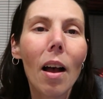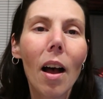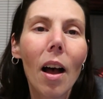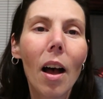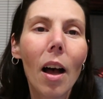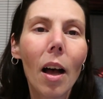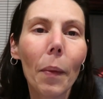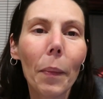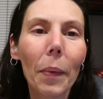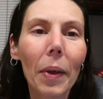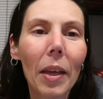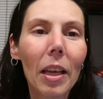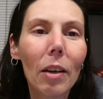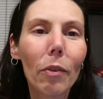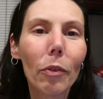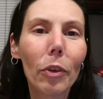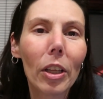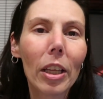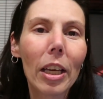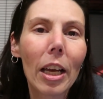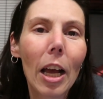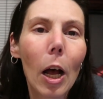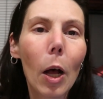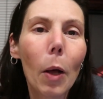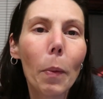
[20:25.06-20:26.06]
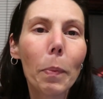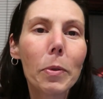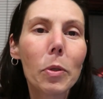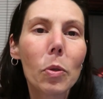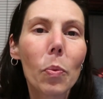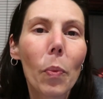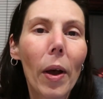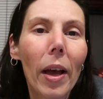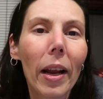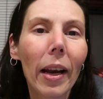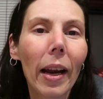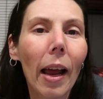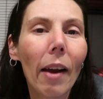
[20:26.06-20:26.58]
It really helps
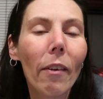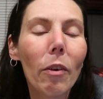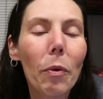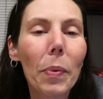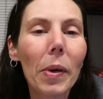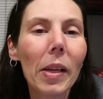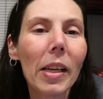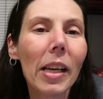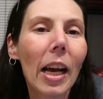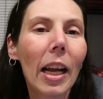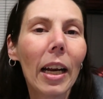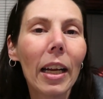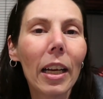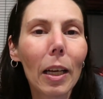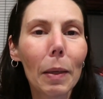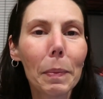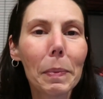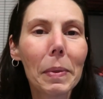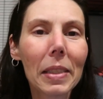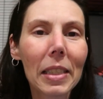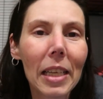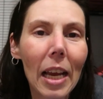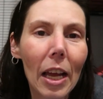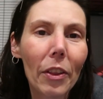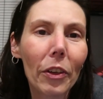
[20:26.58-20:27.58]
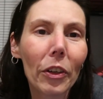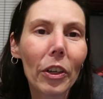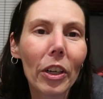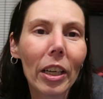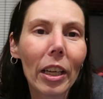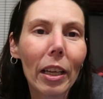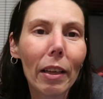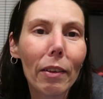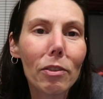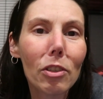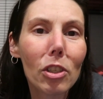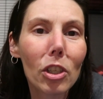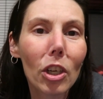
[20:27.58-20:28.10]
when everybody kind of comes together and
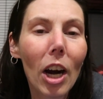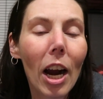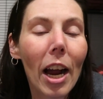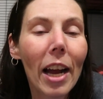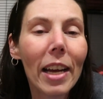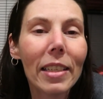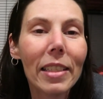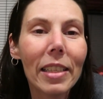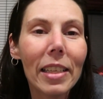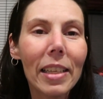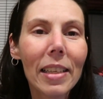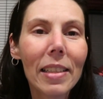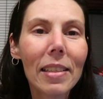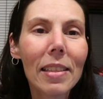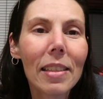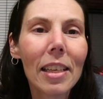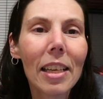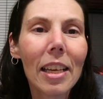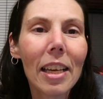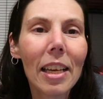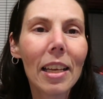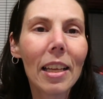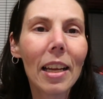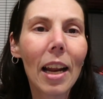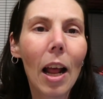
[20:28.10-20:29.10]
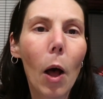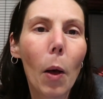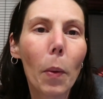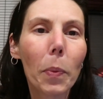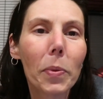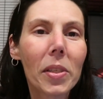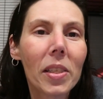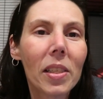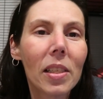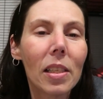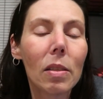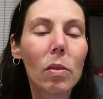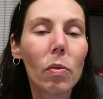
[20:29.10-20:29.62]
gives their ideas. It
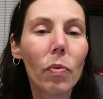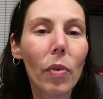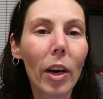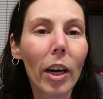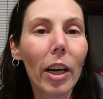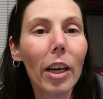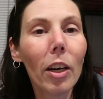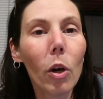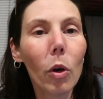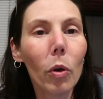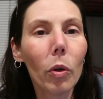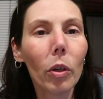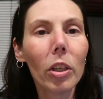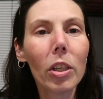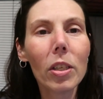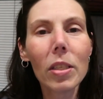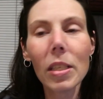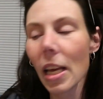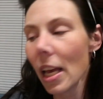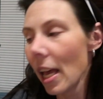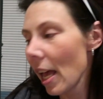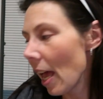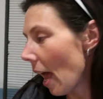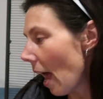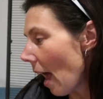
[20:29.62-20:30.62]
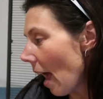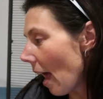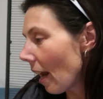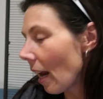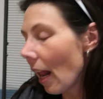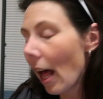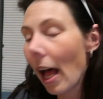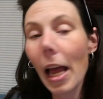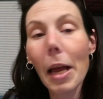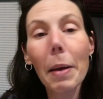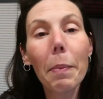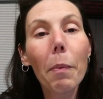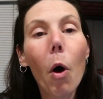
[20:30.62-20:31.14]
helps us as ferret owners, and
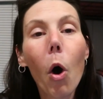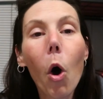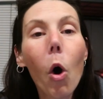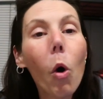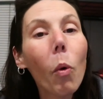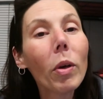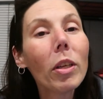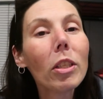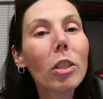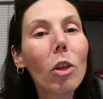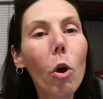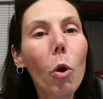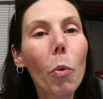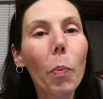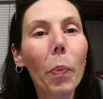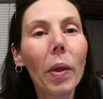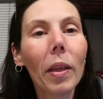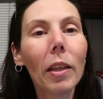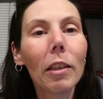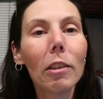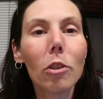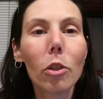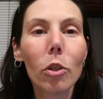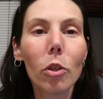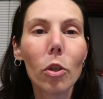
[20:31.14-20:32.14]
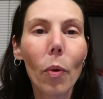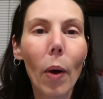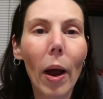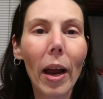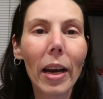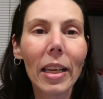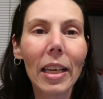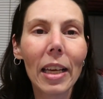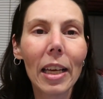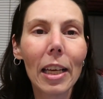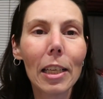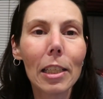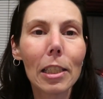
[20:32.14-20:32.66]
I am always open to new
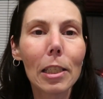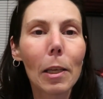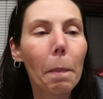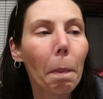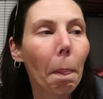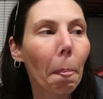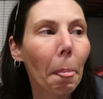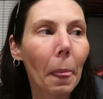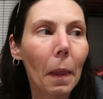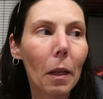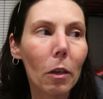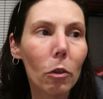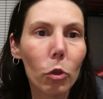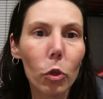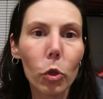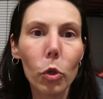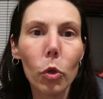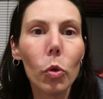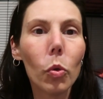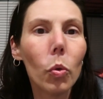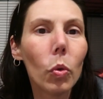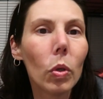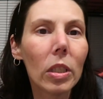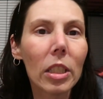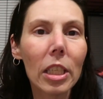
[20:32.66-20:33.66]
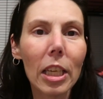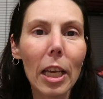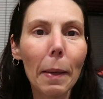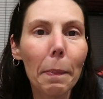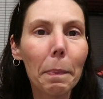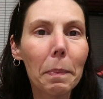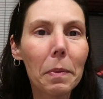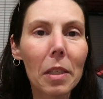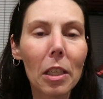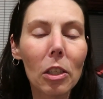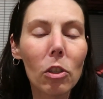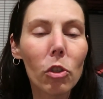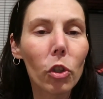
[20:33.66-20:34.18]
ideas, new
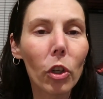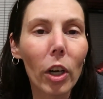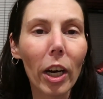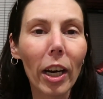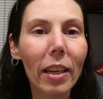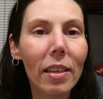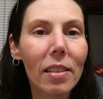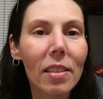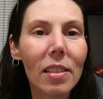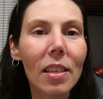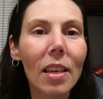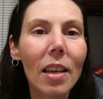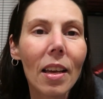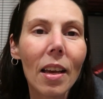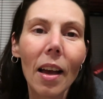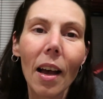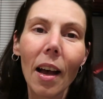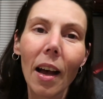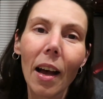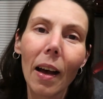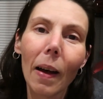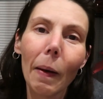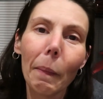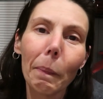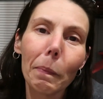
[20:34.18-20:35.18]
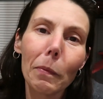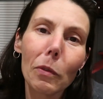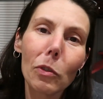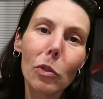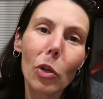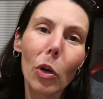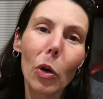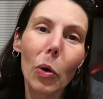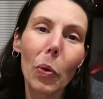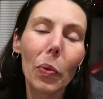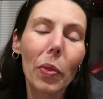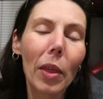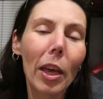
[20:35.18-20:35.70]
tips and tricks.
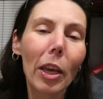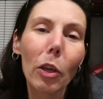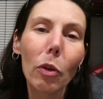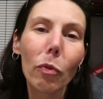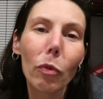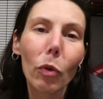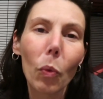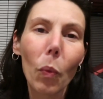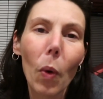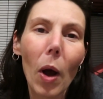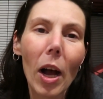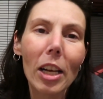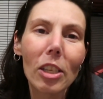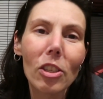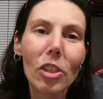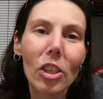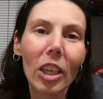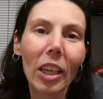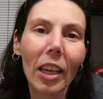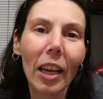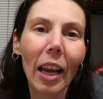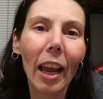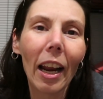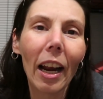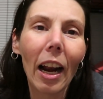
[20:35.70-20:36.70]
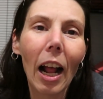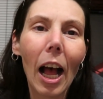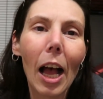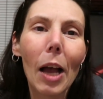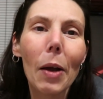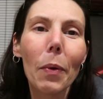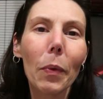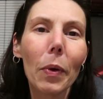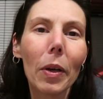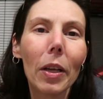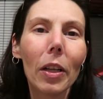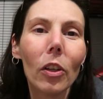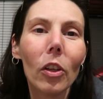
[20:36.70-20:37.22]
So thank you for watching, and I
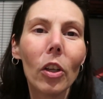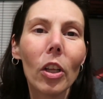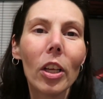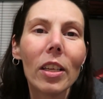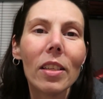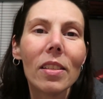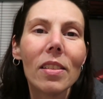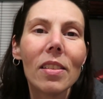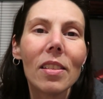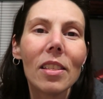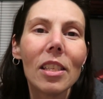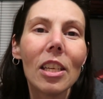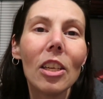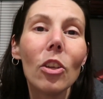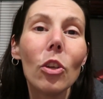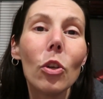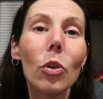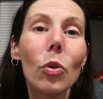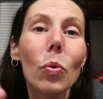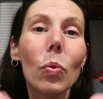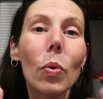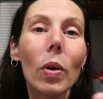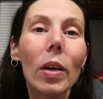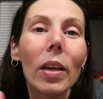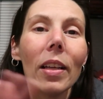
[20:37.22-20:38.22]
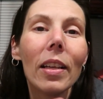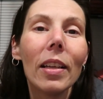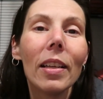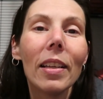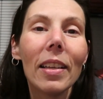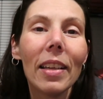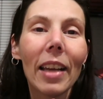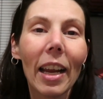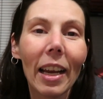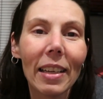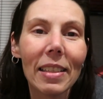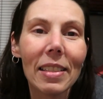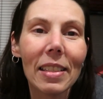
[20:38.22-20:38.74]
will see you
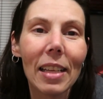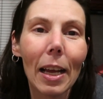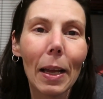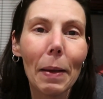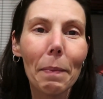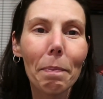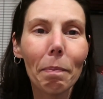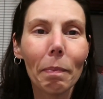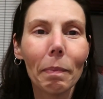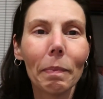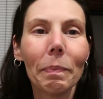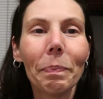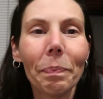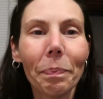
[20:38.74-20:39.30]
next time.